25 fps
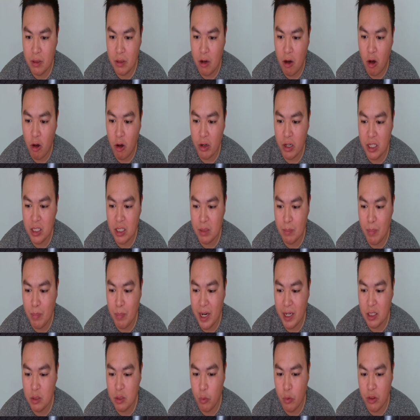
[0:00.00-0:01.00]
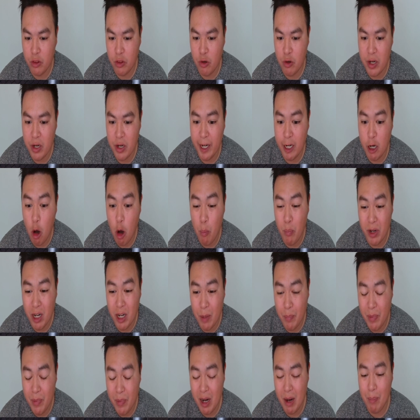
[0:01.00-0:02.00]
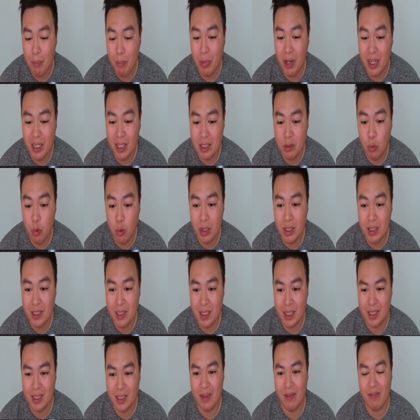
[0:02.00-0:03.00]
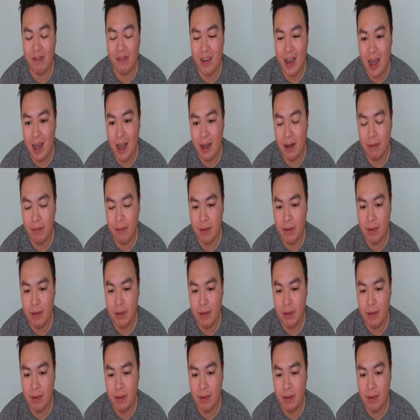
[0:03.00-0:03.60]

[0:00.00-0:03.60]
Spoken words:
Hardy is minus 138, open up at a plus 165.